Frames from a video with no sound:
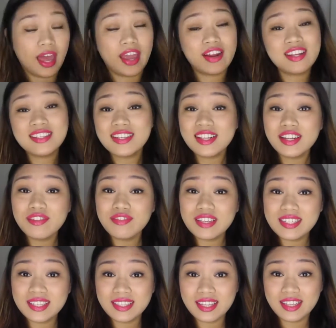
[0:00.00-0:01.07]
I recently
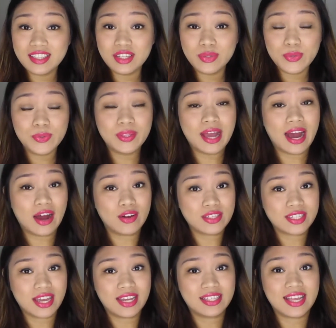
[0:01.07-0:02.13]
visited Etude
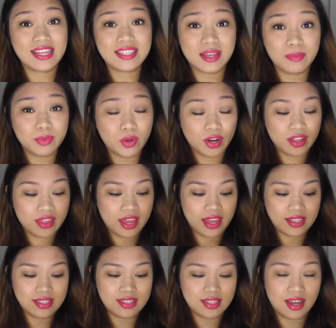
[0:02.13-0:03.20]
House at SM North
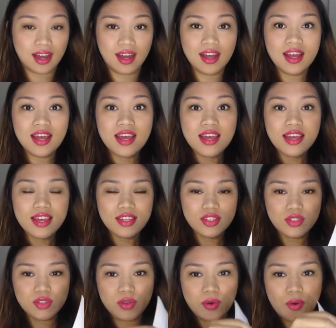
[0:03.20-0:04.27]
EDSA.
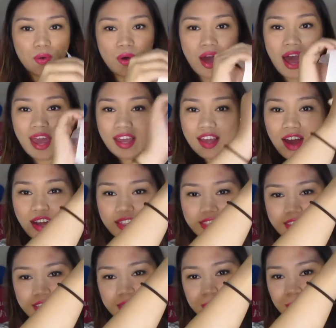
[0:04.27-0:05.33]
So, I
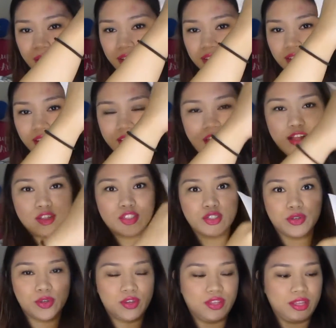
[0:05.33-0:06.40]
got this product. I'll
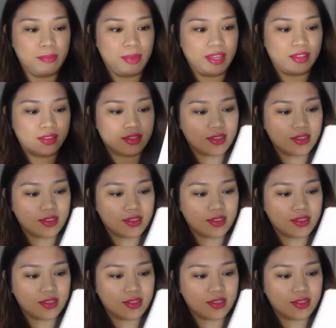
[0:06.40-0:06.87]
show you in a bit.